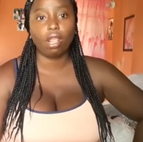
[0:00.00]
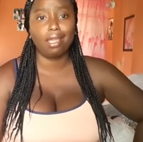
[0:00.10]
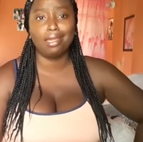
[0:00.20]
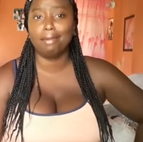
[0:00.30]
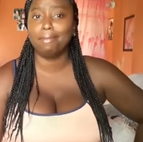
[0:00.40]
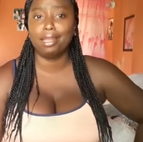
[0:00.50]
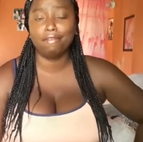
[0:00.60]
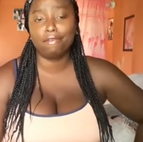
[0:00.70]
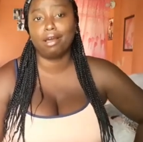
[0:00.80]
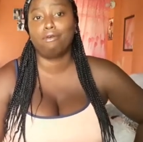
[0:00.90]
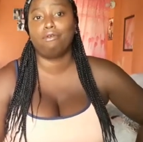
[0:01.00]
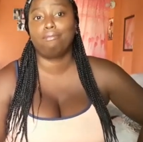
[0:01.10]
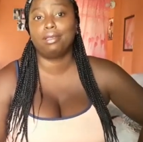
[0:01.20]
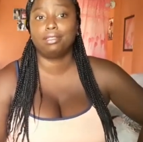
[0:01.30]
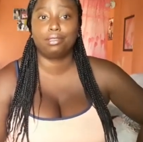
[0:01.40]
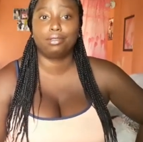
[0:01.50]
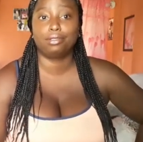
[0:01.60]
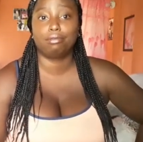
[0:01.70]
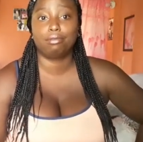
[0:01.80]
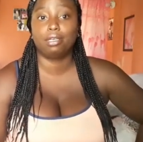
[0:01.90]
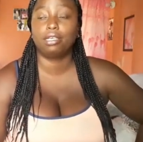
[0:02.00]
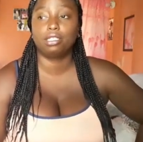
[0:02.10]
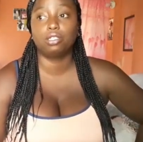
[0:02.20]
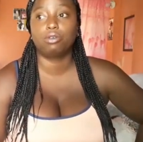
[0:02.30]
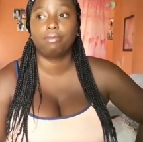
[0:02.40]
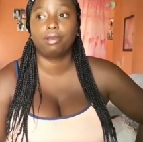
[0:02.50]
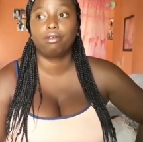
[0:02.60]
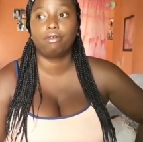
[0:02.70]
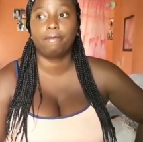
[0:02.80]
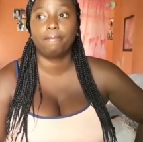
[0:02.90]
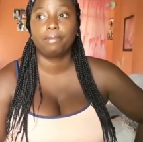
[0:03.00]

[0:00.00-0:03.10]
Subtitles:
yeah, I'm left and go places. So, this is where I grew up.